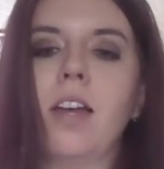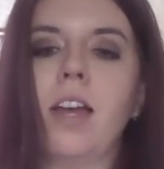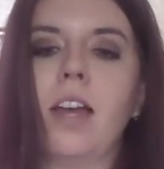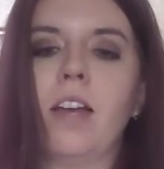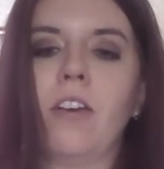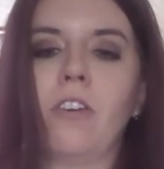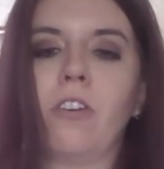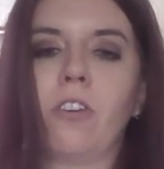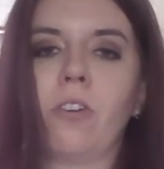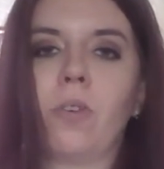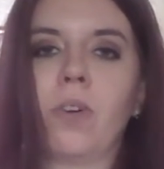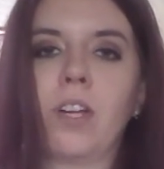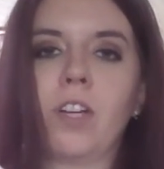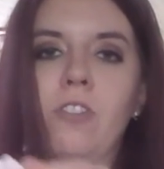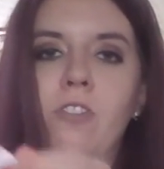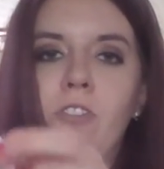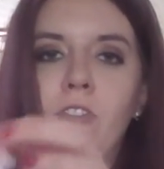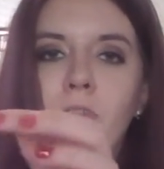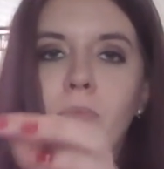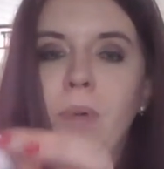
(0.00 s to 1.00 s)
And you're going
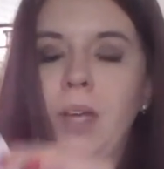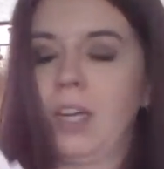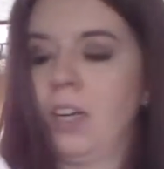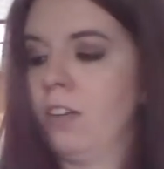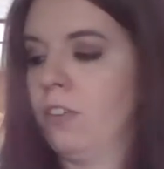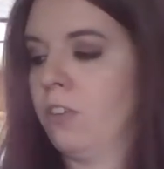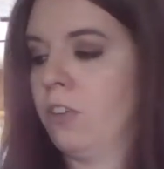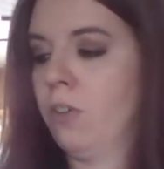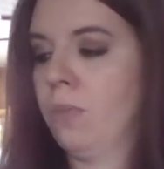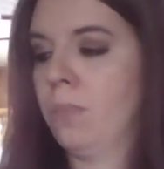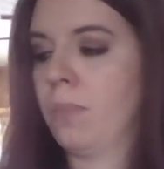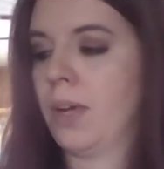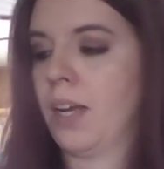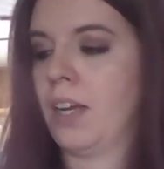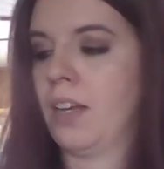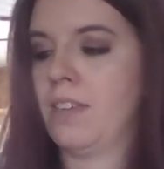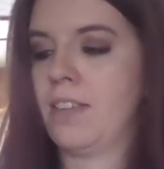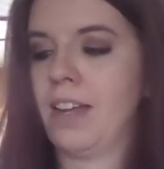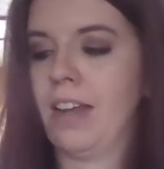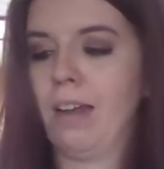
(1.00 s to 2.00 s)
to make it a loop
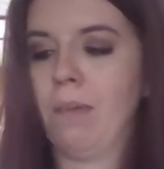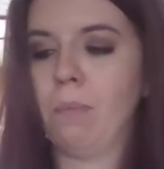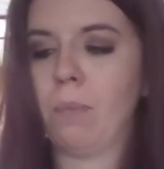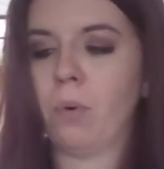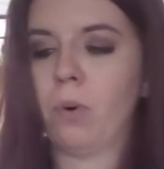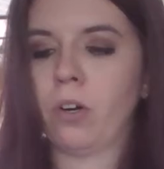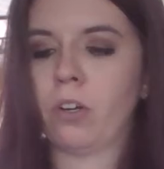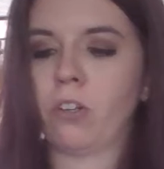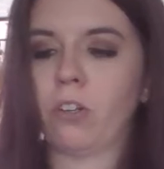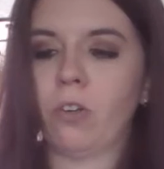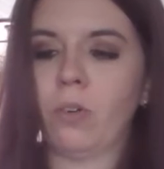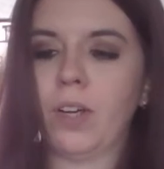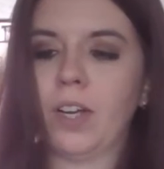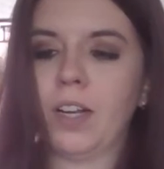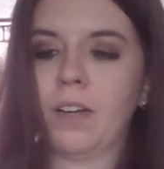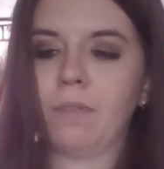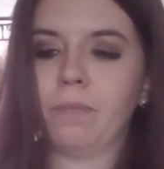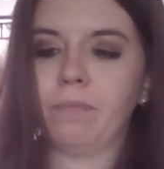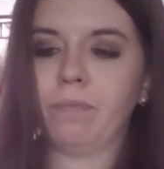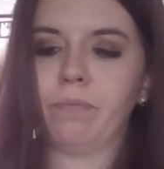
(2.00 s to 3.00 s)
and tape or glue
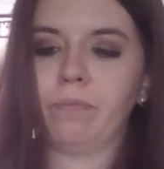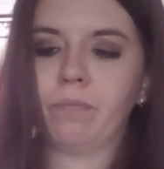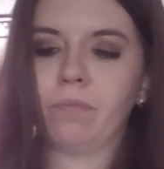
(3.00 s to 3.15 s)
it